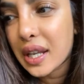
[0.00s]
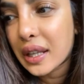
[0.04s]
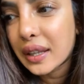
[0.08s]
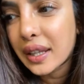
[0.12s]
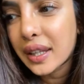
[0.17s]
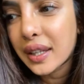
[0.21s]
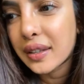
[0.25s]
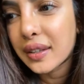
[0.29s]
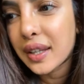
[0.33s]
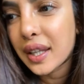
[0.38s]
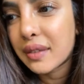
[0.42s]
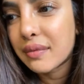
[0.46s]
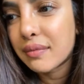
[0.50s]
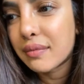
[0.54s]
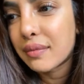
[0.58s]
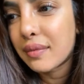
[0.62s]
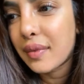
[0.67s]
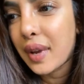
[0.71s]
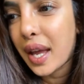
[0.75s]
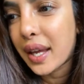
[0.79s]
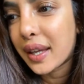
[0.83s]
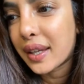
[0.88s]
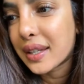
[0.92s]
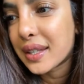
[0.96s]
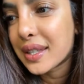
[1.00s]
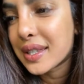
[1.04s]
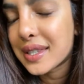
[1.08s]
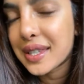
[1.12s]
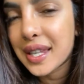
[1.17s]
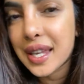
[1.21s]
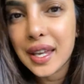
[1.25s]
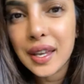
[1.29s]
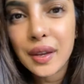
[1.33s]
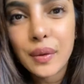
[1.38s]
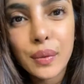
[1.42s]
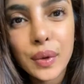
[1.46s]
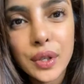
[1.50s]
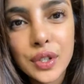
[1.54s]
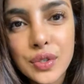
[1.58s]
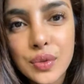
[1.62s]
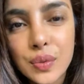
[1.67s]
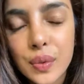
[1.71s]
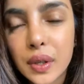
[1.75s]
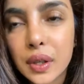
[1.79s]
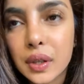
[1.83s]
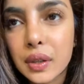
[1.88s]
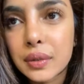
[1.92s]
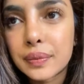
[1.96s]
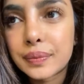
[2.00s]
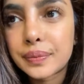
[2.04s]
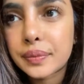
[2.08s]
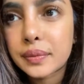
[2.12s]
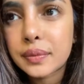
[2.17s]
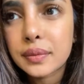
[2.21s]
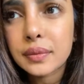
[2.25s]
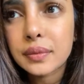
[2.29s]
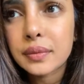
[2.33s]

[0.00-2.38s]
nothing that I can say which will